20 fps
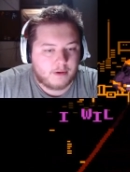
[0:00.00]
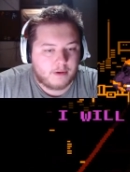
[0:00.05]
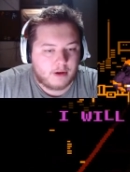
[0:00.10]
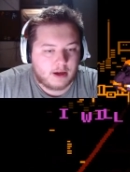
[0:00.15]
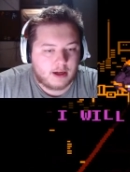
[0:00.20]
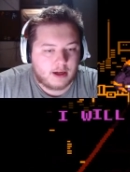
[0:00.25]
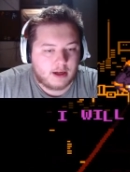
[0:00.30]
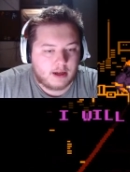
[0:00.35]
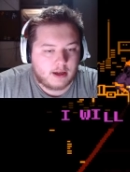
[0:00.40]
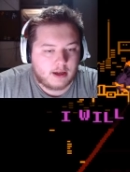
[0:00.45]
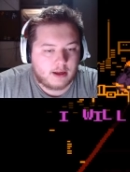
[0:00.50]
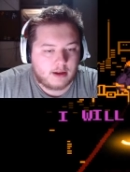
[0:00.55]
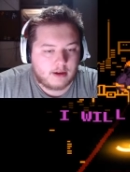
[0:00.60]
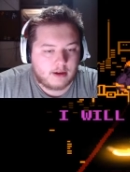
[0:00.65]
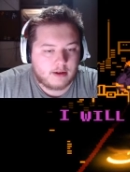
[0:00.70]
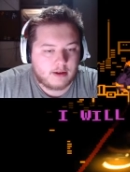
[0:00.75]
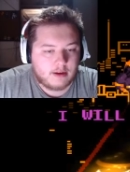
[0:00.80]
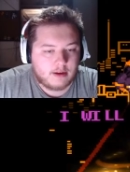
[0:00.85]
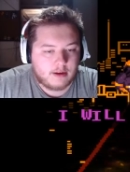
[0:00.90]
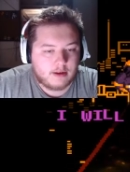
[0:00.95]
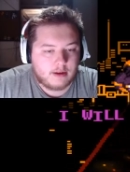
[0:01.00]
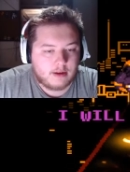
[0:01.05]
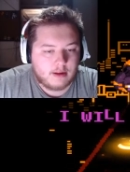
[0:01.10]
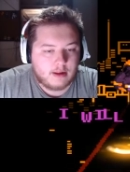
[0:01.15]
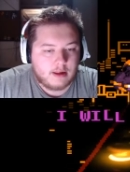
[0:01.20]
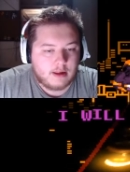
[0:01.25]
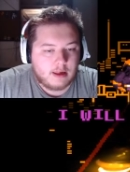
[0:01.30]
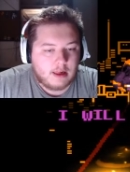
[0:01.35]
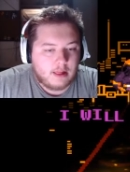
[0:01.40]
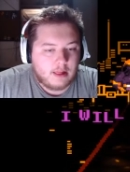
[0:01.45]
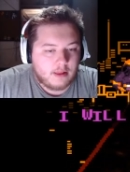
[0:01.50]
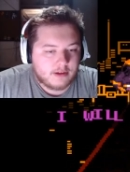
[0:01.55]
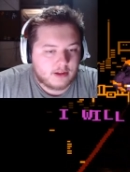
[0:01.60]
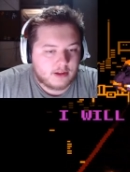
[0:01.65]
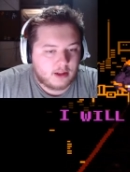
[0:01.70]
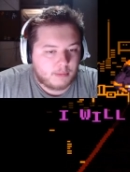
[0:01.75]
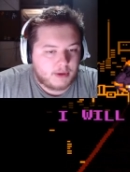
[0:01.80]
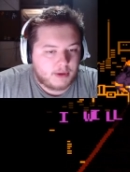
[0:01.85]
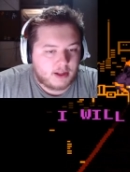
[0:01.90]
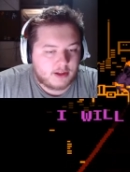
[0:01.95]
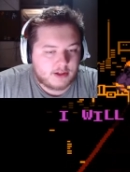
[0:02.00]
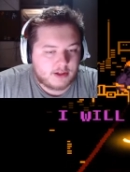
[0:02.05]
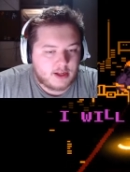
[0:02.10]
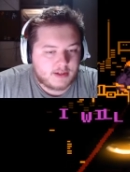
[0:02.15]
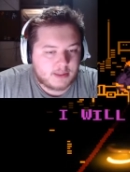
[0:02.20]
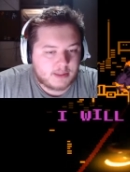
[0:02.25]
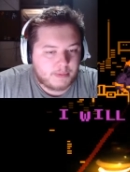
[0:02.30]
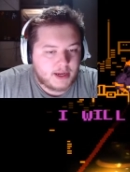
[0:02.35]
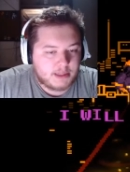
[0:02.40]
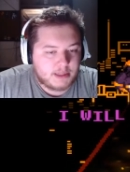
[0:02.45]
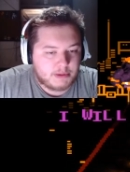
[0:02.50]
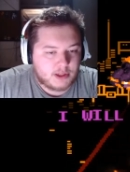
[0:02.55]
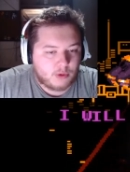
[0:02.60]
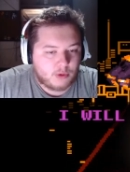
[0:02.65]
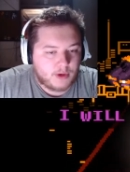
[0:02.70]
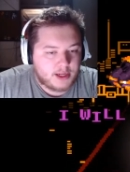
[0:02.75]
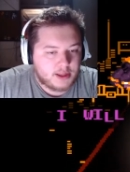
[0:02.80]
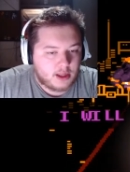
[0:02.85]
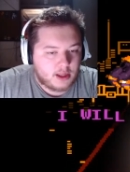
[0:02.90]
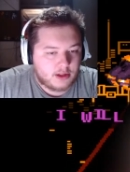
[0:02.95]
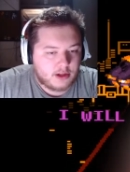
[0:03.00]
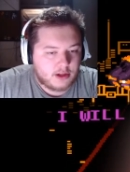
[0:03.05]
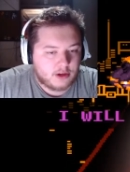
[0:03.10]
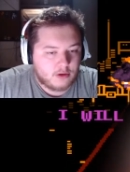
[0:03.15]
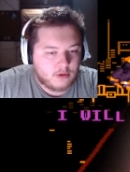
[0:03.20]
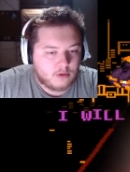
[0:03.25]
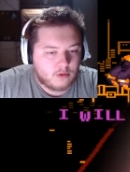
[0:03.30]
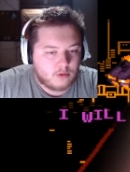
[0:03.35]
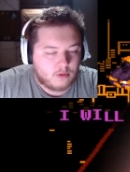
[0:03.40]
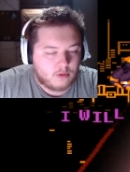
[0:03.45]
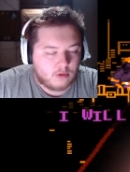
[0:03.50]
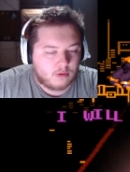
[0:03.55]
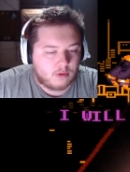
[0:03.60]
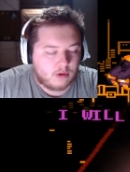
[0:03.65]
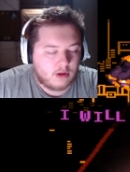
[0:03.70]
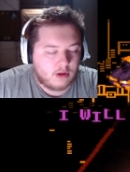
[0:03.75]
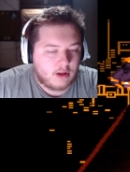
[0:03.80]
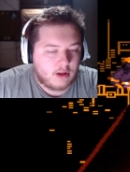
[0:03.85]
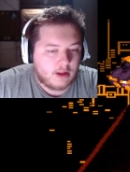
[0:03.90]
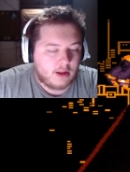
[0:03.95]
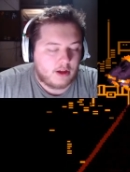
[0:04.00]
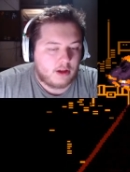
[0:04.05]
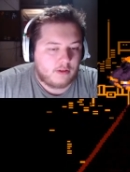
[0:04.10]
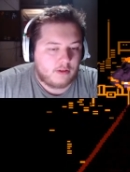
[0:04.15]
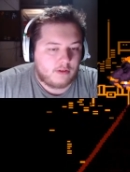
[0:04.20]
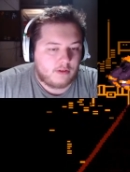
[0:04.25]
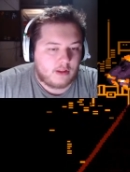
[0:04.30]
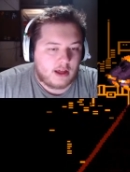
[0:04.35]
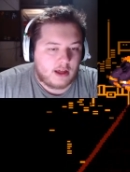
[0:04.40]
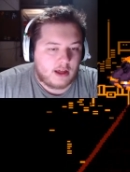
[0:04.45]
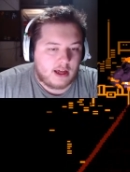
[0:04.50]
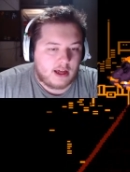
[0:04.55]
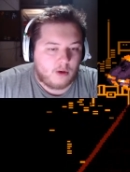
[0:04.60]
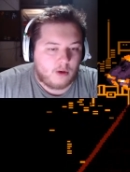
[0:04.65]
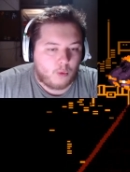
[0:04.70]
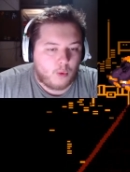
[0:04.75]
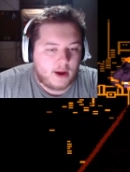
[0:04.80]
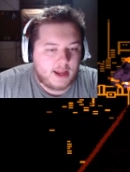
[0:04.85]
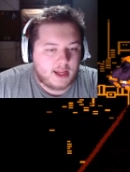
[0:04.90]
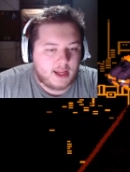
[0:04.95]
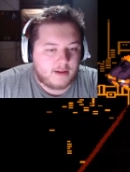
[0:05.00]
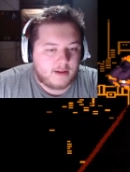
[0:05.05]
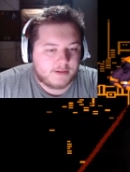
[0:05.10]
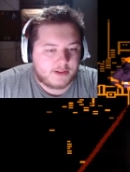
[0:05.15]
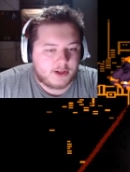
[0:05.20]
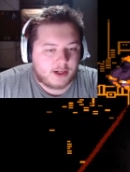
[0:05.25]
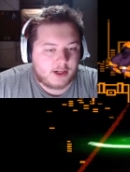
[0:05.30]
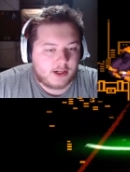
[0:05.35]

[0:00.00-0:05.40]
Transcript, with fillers: Uh, there's a little bit. There's enough space between the two uh, waves. You actually